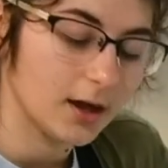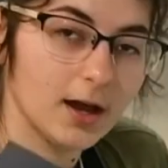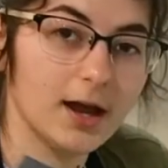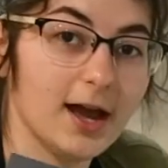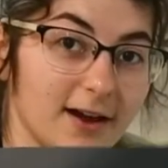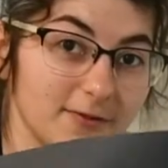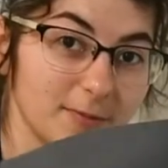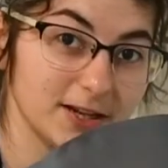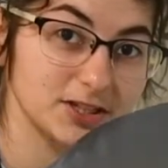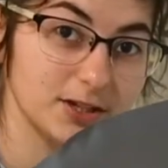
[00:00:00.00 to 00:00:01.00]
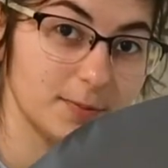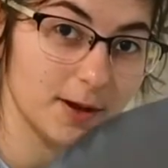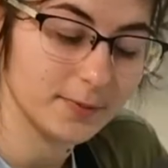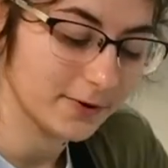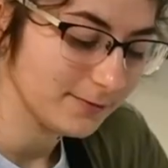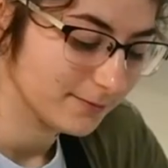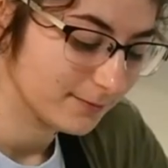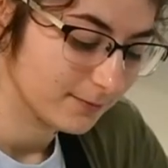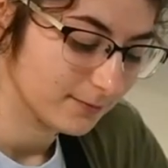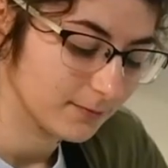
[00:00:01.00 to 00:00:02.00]
a half black sheet of paper
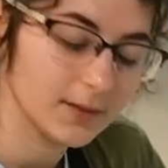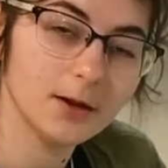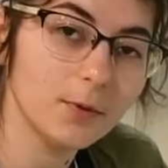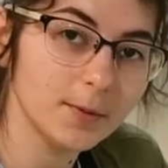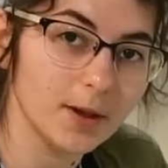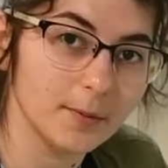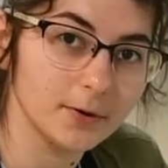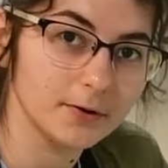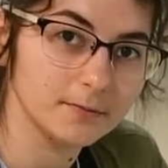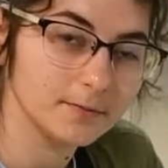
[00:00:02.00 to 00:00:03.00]
and white paper.